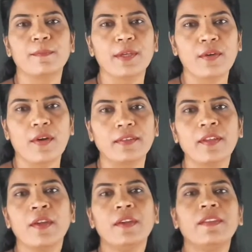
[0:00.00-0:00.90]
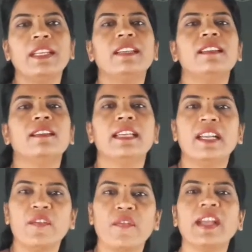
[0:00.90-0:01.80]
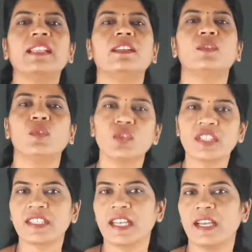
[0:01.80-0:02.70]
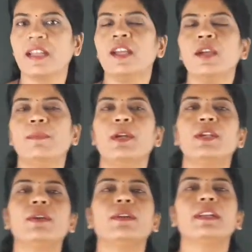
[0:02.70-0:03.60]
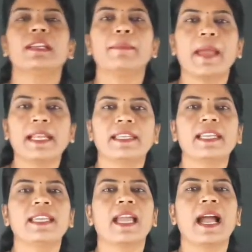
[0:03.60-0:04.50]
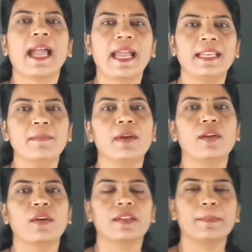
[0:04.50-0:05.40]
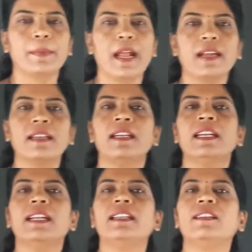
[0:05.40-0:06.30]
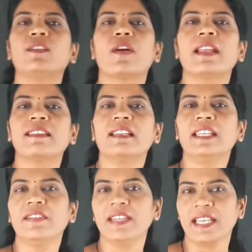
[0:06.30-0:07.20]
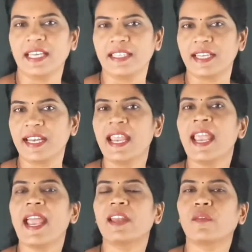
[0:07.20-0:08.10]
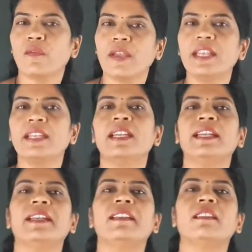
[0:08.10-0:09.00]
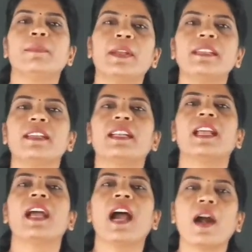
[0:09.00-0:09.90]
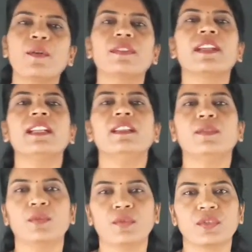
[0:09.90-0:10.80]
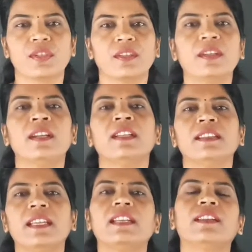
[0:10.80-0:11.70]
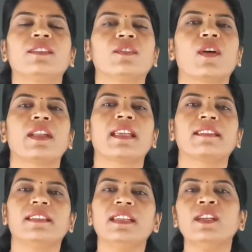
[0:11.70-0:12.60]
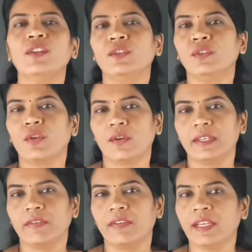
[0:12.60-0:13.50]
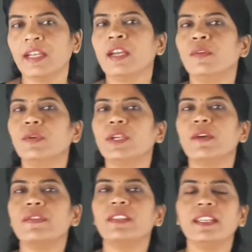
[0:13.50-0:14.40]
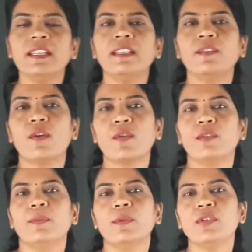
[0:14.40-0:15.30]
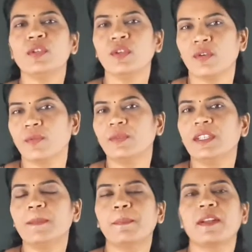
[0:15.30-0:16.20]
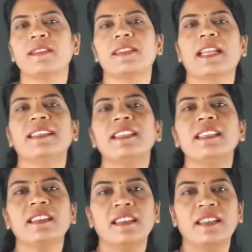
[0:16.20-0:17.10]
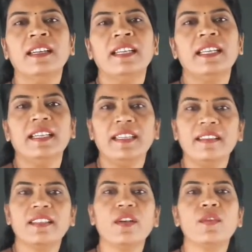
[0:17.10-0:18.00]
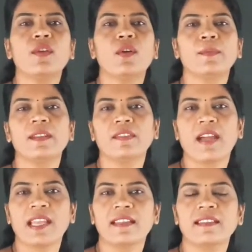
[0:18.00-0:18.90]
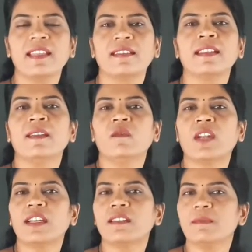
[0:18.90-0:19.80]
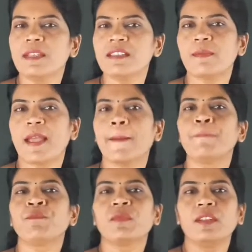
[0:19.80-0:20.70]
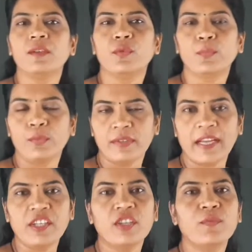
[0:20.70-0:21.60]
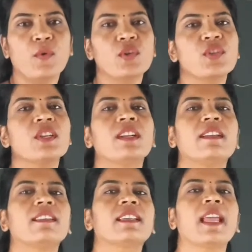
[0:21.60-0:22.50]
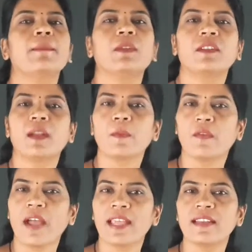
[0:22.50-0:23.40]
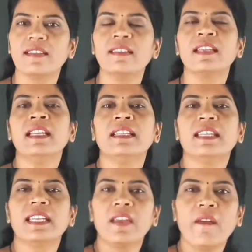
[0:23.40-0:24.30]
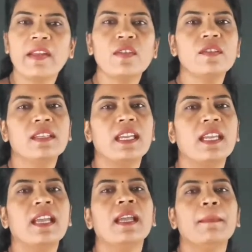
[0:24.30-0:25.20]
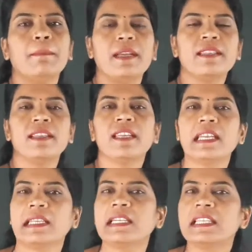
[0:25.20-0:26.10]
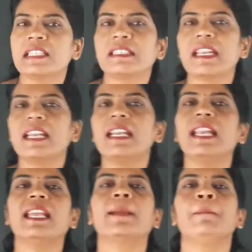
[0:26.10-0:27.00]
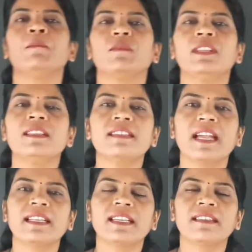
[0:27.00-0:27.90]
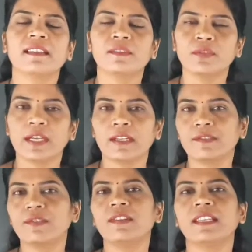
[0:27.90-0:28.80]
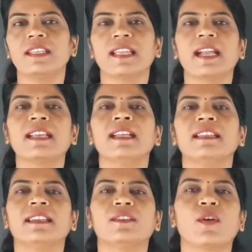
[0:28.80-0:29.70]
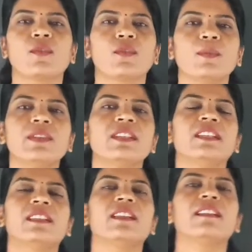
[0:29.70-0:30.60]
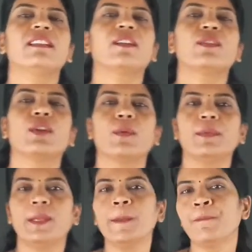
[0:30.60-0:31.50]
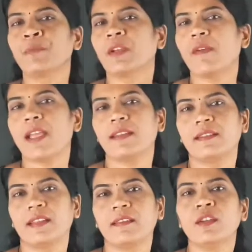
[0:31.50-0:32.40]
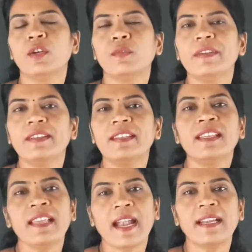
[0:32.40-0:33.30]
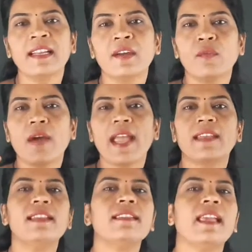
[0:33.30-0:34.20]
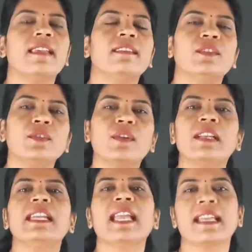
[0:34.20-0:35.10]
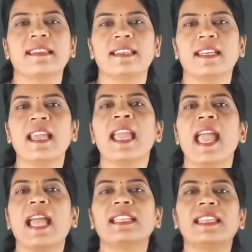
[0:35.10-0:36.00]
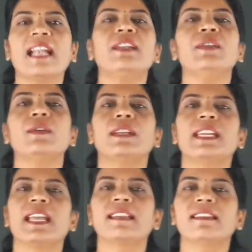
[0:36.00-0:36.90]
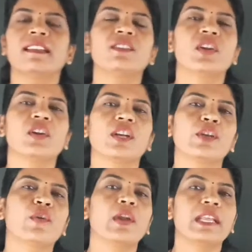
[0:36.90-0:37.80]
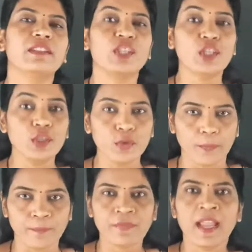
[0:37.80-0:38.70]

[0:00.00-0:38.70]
because when it is infect the host cell, particularly bacteria, animal or the plant, it is called as a living agent, and when it is present outside the host, then it is called as the non-living. We have seen the contribution of the different scientists in discovery of these viruses. That is means by the scientist Forscher described the term virus, then Iranovsky, Bejerin, Stanley. These scientists are, we also seen that their contribution in the discovery of the viruses. We see that virus has a nucleic acid, and that nucleic acid is generally called as a genome,